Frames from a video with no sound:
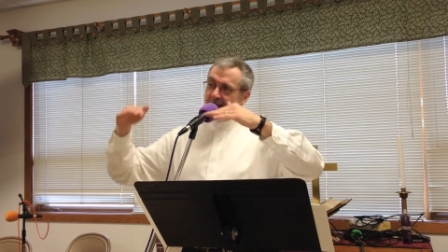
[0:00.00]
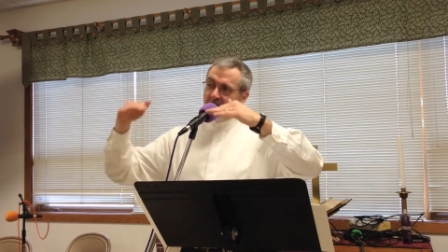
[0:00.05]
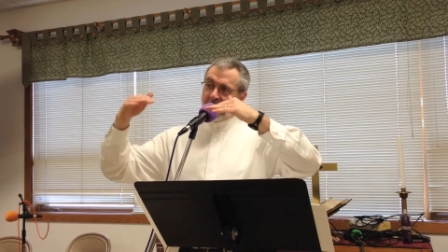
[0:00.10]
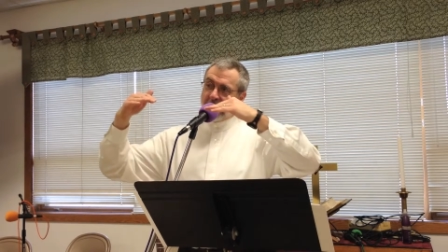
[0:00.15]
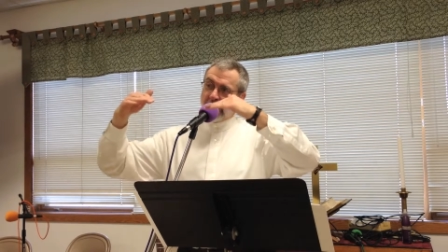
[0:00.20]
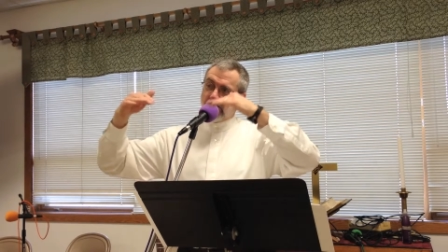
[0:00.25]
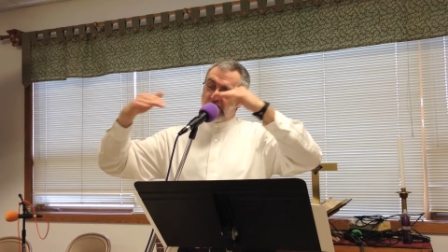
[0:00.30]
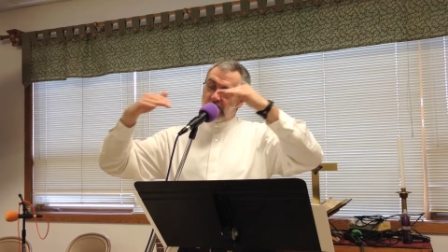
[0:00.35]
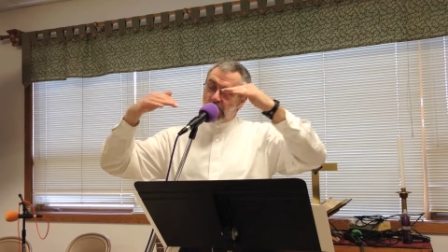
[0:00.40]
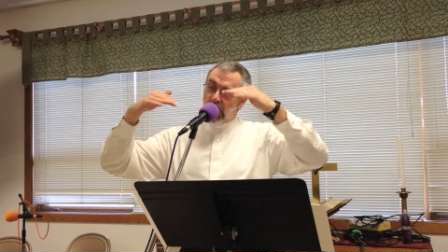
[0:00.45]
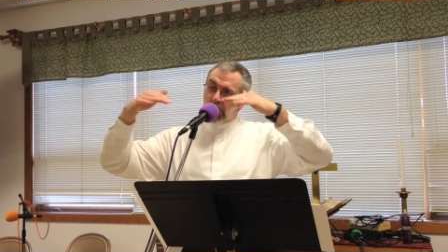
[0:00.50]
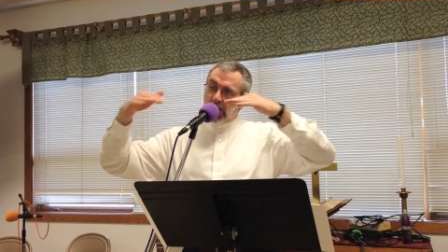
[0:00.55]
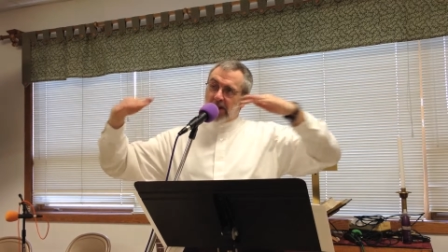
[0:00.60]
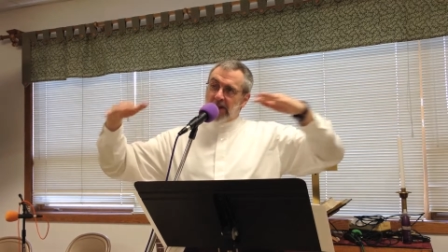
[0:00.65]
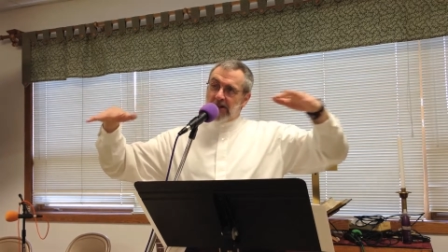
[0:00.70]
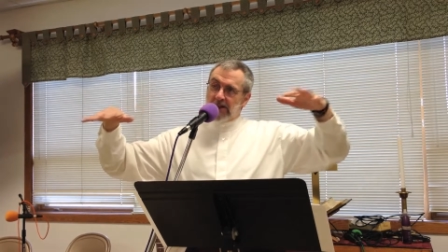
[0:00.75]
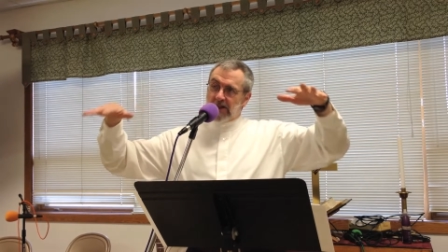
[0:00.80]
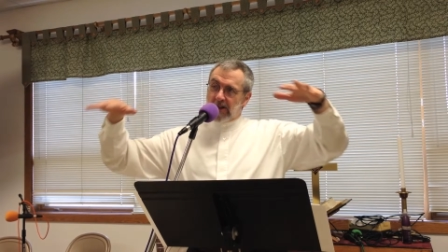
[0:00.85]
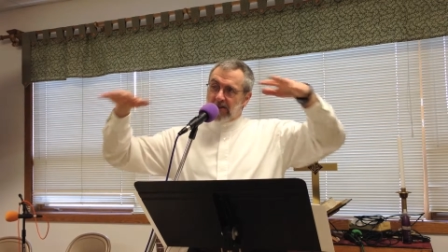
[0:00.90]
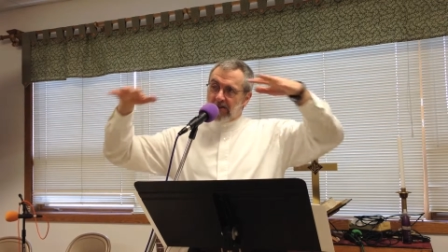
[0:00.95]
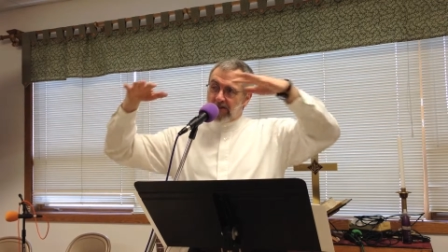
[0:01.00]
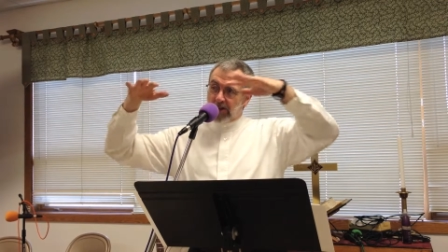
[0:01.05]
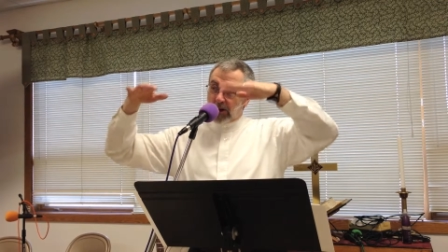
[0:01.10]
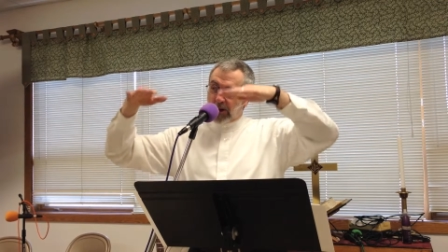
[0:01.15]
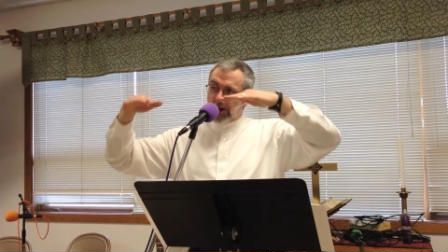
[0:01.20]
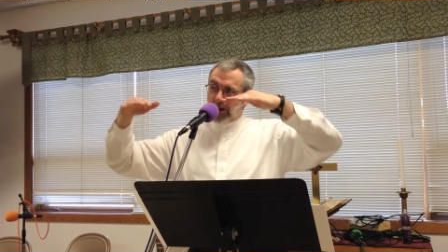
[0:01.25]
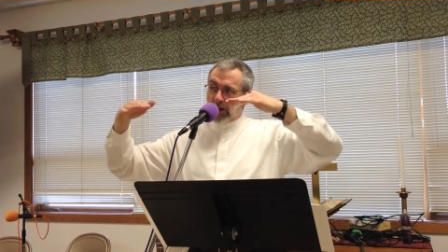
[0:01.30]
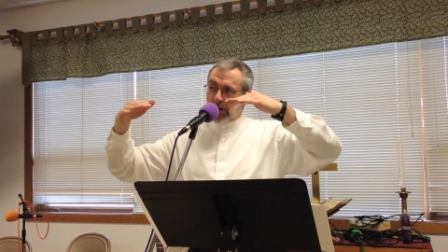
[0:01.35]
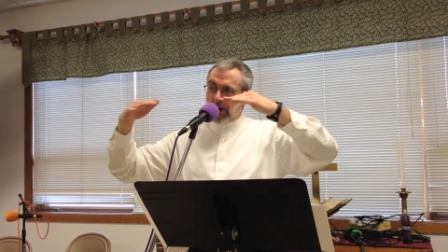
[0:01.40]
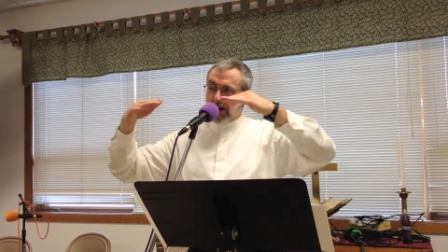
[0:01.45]
These stories that
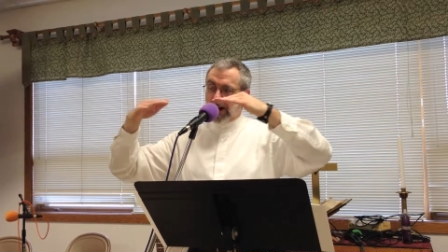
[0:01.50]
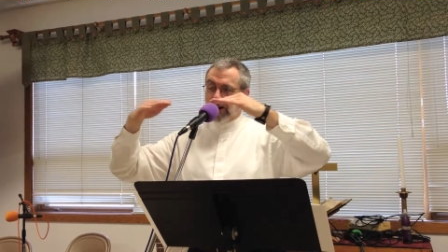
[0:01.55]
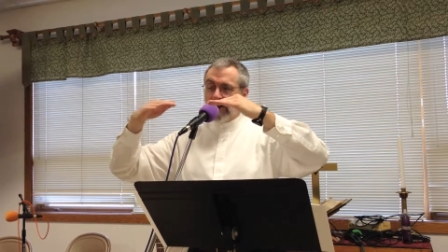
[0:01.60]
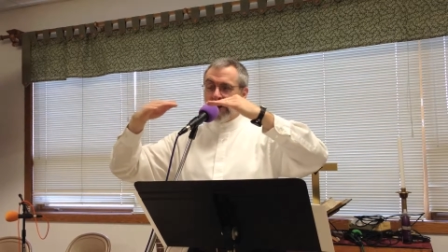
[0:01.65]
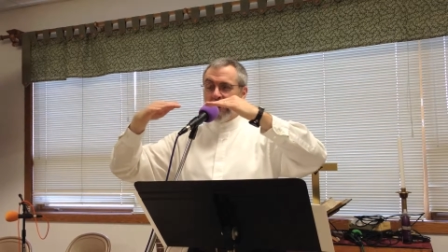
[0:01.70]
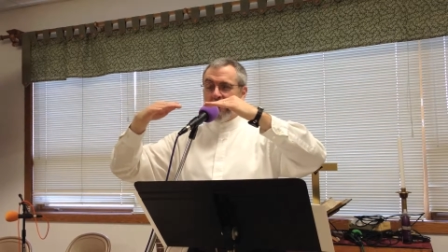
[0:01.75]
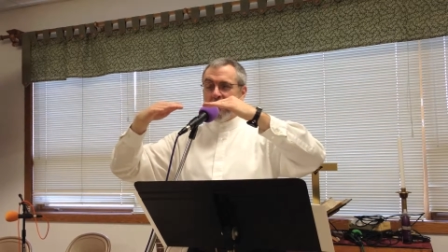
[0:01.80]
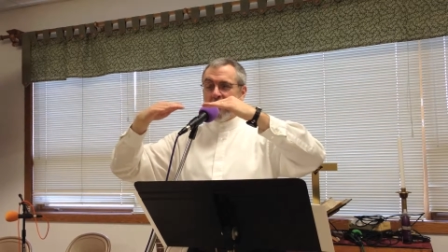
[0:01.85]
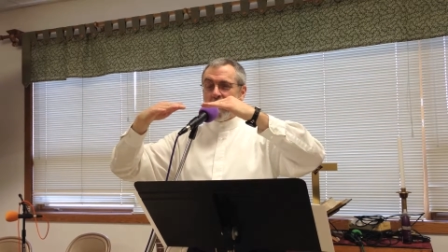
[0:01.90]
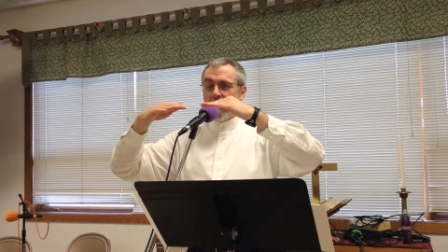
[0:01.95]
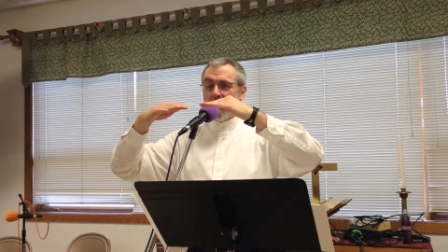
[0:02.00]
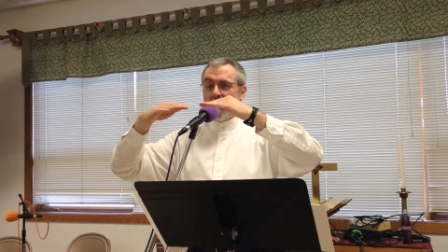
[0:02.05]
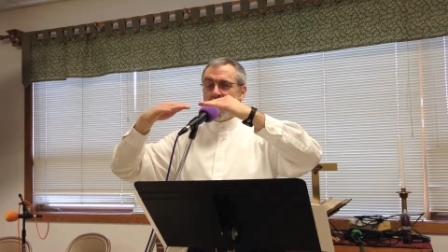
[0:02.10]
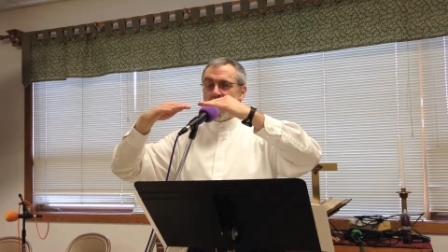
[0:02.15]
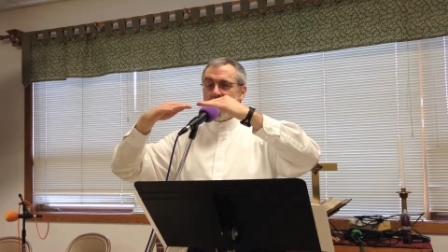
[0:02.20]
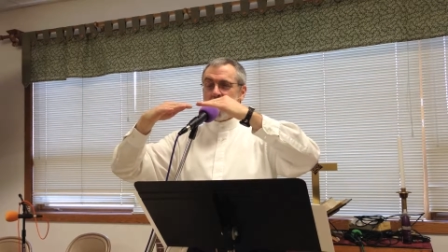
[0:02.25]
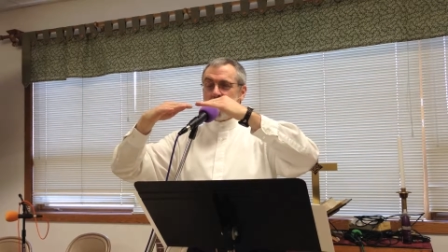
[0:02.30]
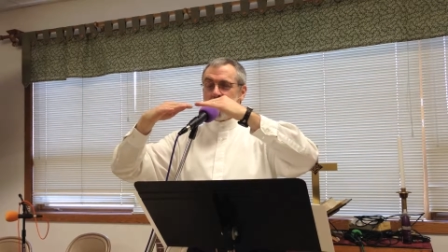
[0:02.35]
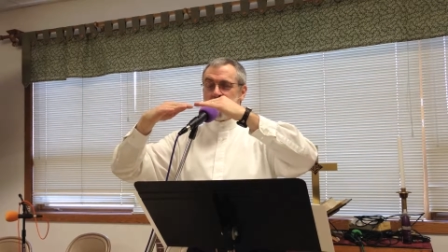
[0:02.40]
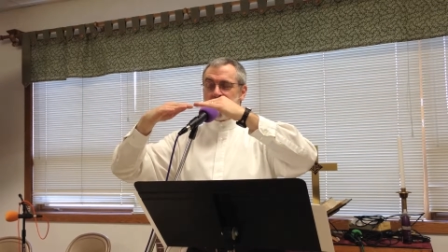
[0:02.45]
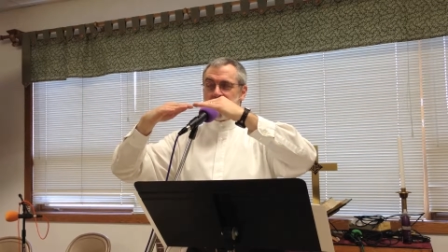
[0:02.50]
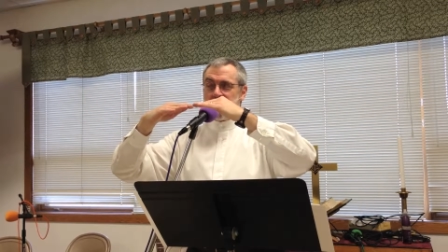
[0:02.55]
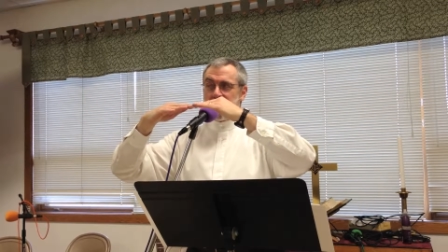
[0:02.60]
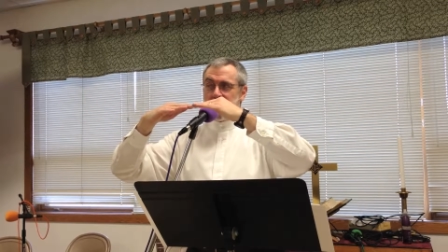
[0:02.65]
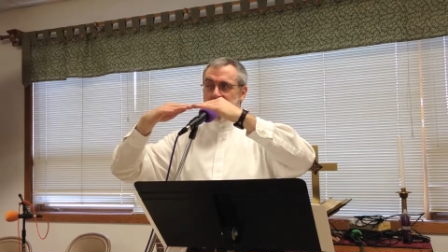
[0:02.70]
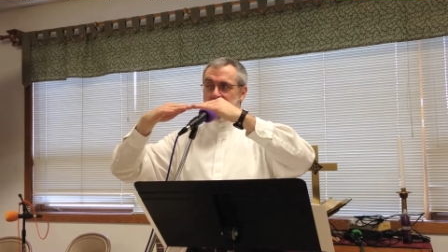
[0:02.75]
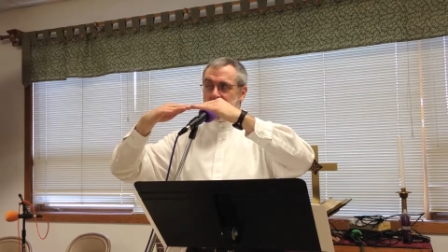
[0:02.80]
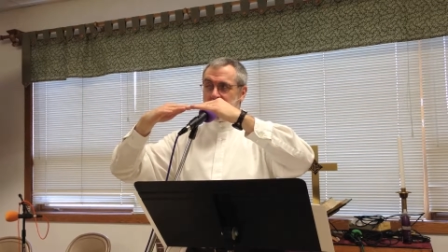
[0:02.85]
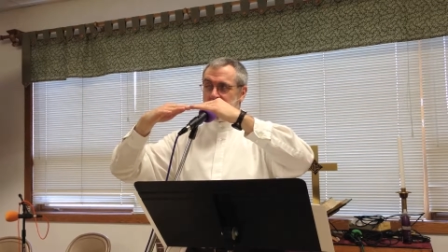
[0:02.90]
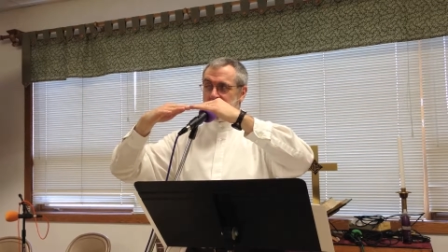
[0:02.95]
floated around when they get put
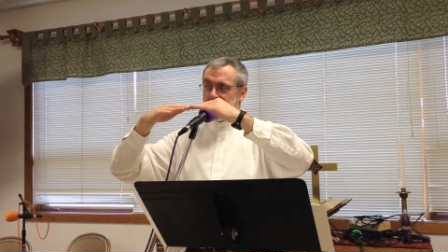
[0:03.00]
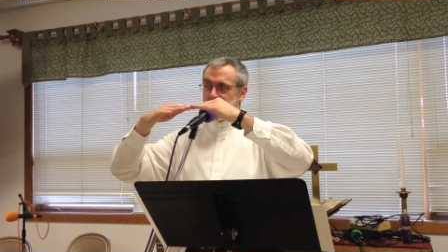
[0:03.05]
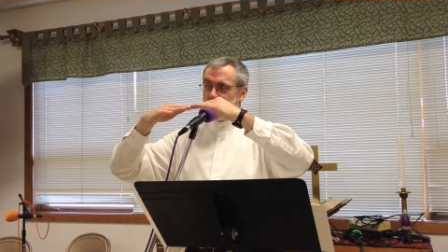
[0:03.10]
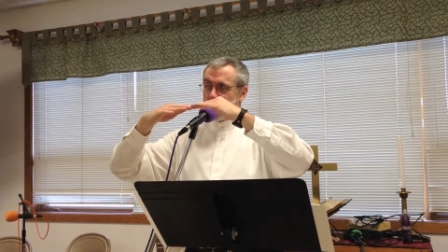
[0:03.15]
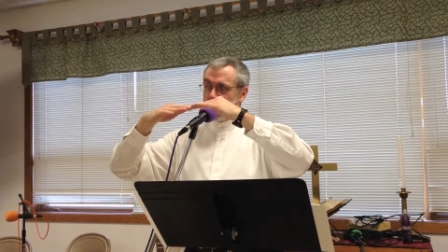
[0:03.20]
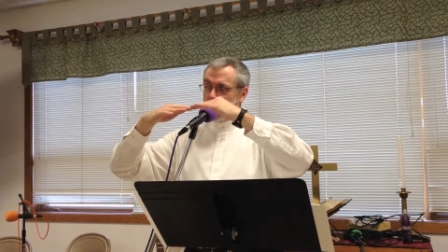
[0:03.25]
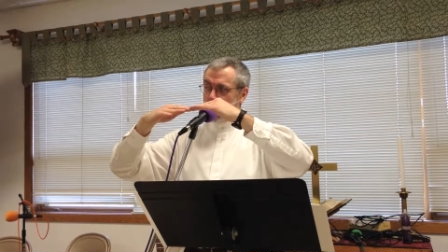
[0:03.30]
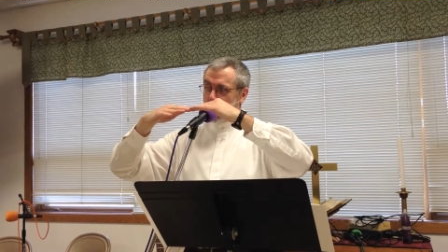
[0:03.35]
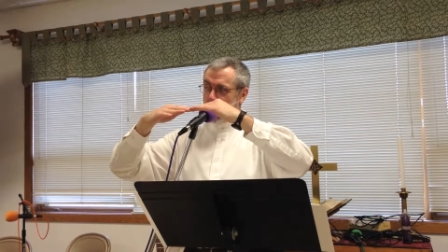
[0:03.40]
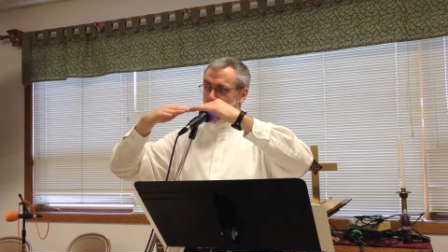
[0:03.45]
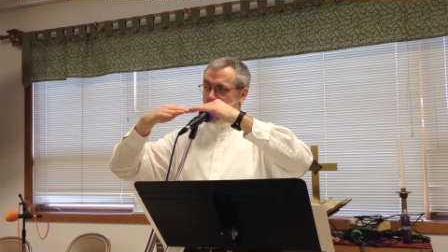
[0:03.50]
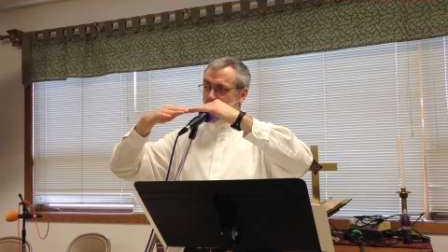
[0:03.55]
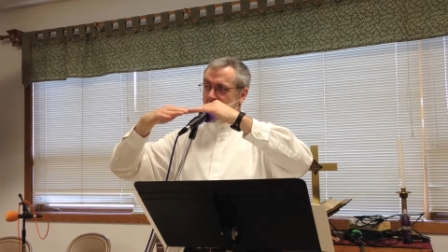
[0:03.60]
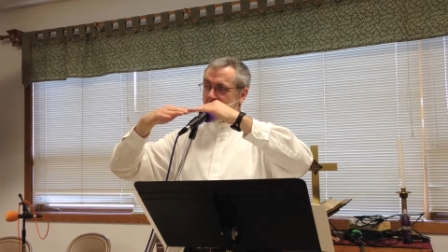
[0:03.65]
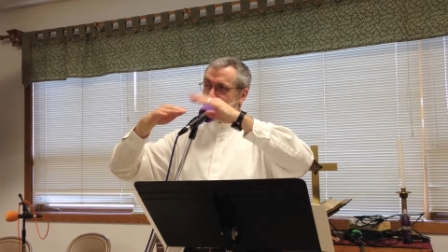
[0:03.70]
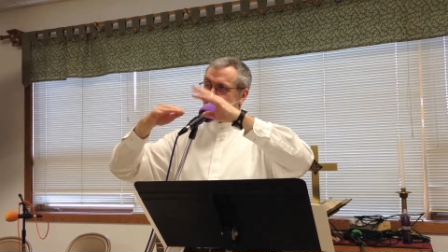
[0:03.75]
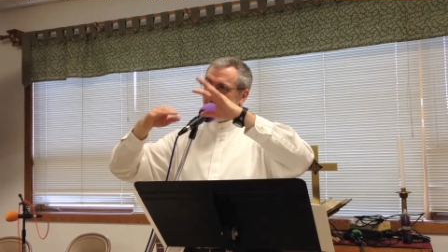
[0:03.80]
together in a certain way,